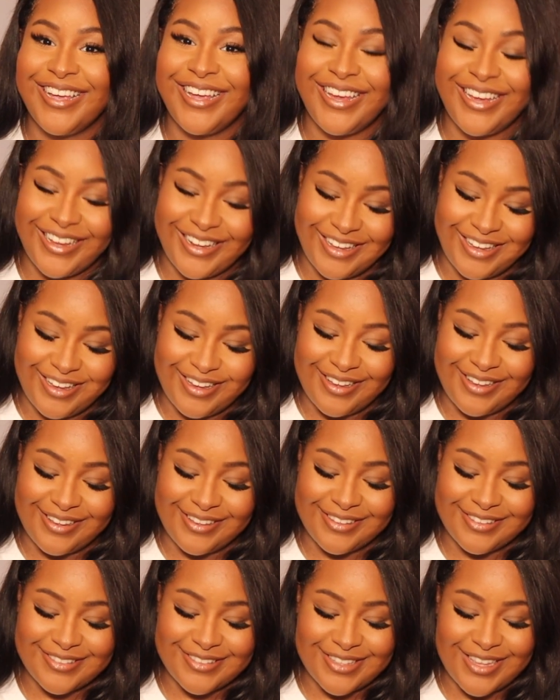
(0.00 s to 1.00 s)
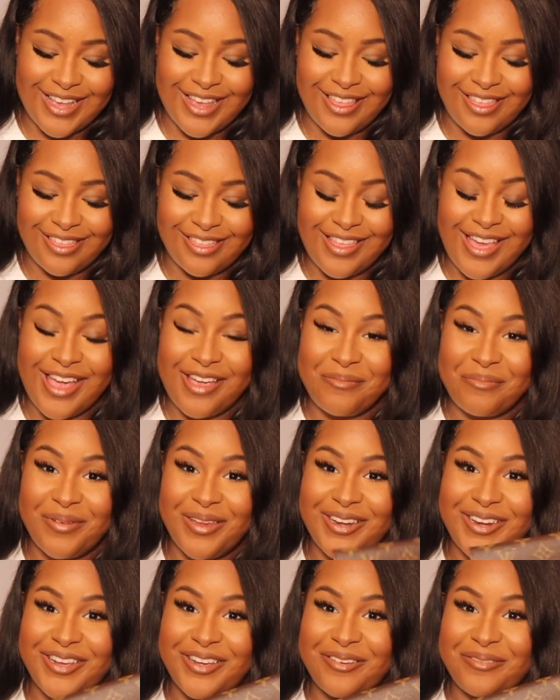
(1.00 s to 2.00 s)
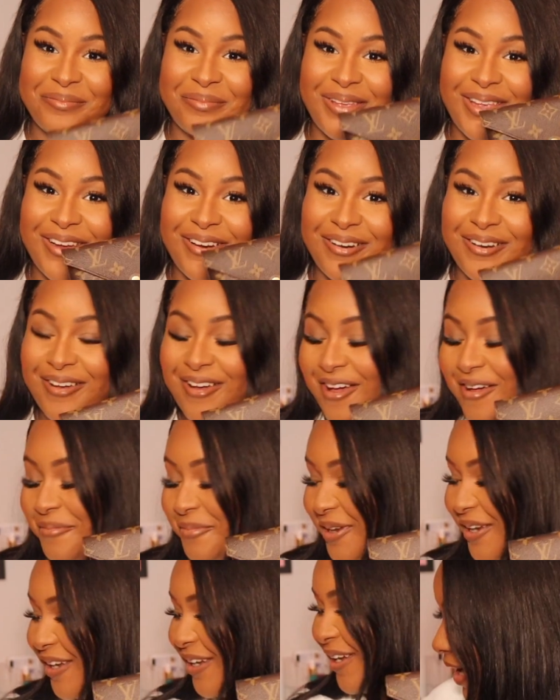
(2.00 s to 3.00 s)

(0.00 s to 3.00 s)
It is a medium Kirigami.